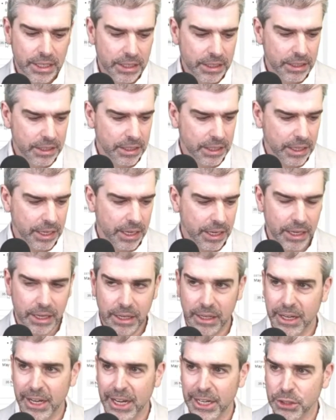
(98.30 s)
the
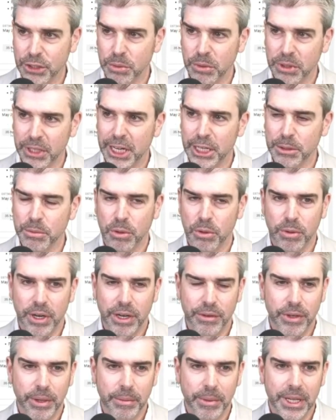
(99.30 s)
actual dashboard
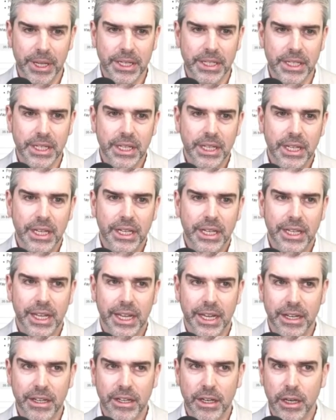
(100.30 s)
wireframe kit,
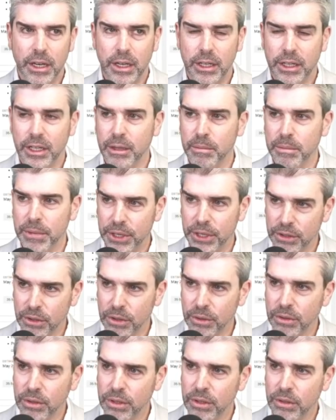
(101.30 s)
then the
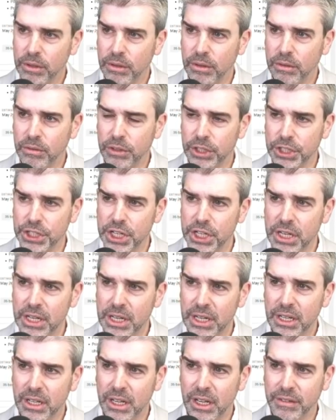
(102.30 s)
Miro version
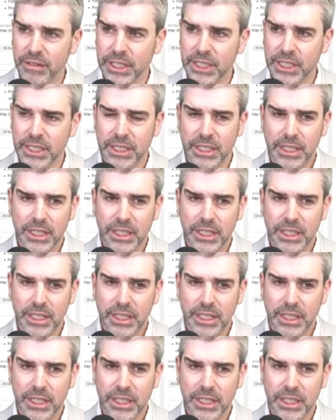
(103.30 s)
of it,